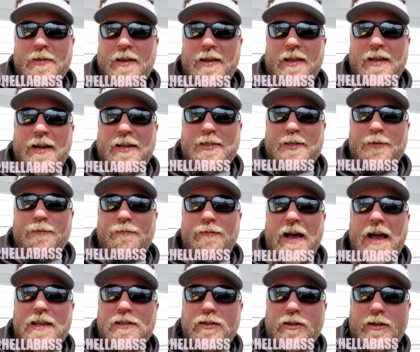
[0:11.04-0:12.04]
custom
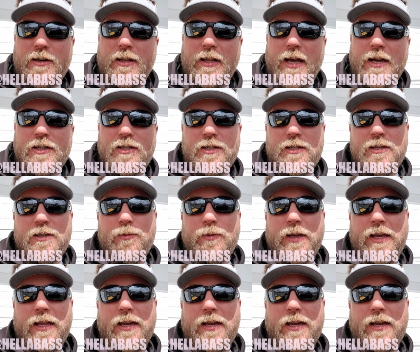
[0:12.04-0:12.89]
visor collections. We